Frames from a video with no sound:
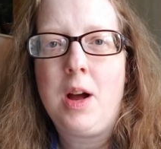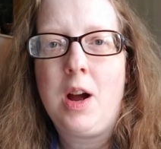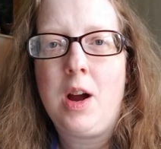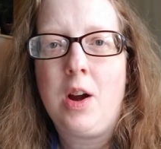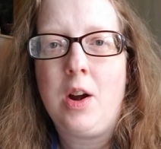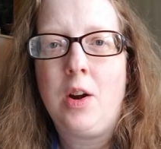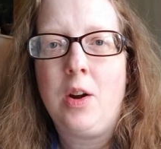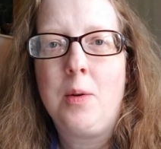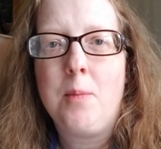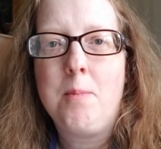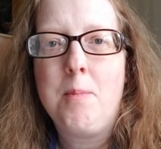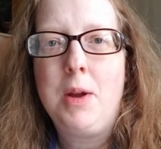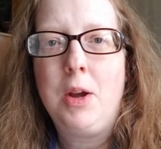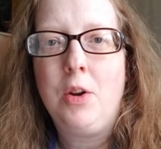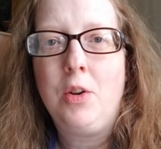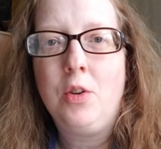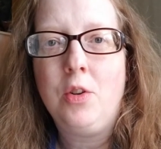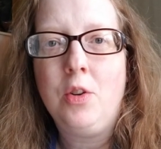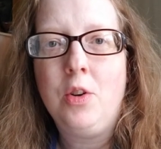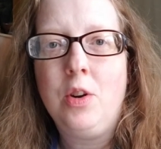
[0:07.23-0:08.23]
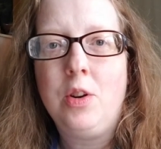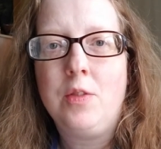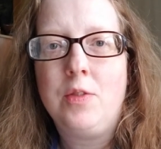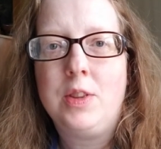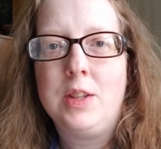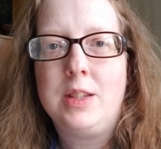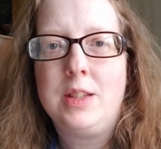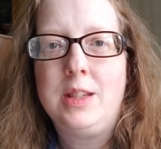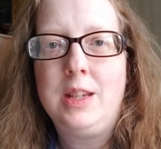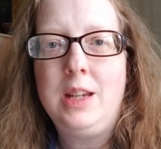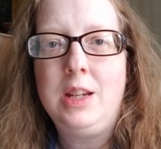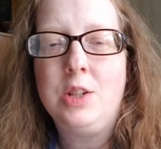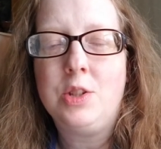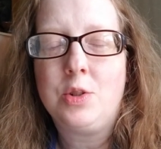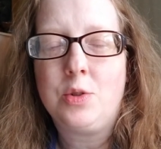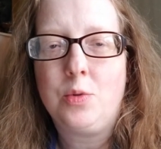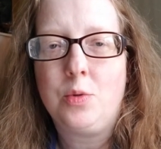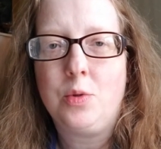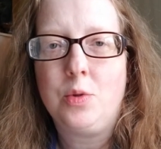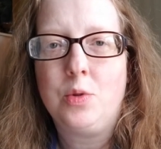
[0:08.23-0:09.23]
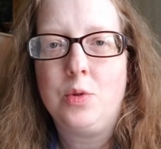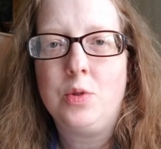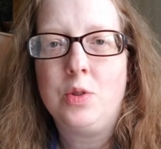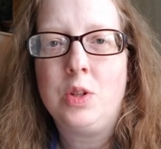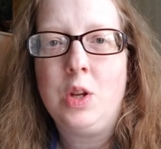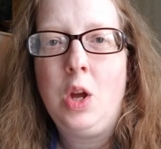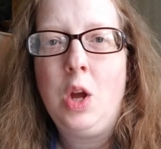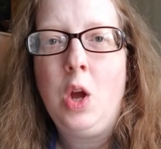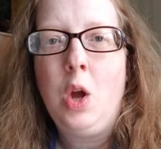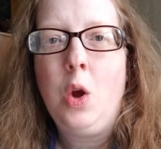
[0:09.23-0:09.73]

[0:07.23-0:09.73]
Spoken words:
our Mariner of the Seas cruise,